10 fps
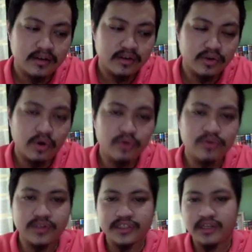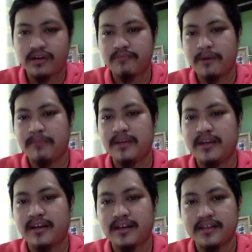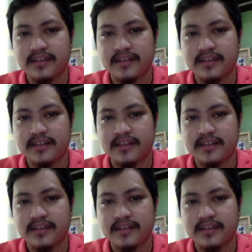known to the general public class.